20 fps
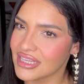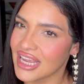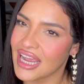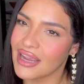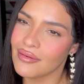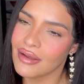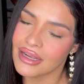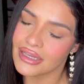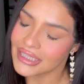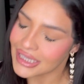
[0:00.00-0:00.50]

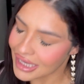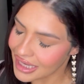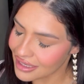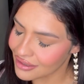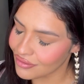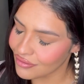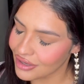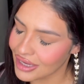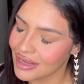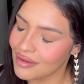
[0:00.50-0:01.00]
I, I
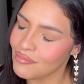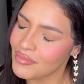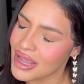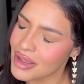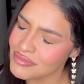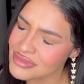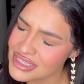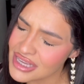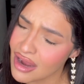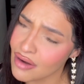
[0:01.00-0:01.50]
don't, I'm,
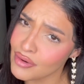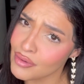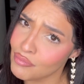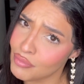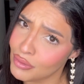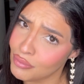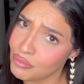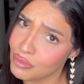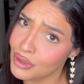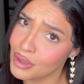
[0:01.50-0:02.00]
I'm sorry,
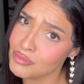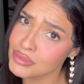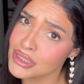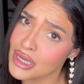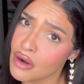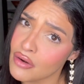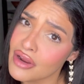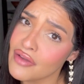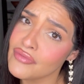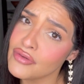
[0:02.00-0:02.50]
but I'm
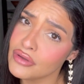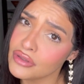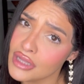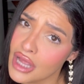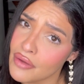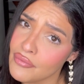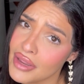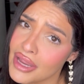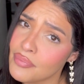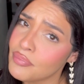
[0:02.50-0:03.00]
sorry if you
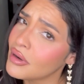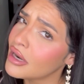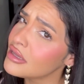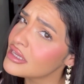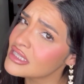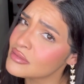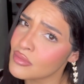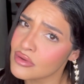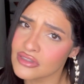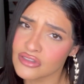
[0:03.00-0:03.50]
love it. It
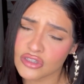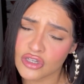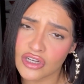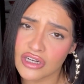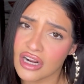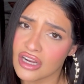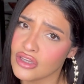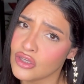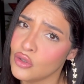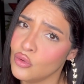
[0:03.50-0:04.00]
probably smells good
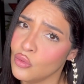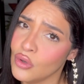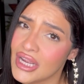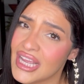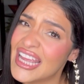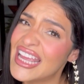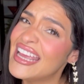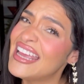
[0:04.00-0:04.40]
on you.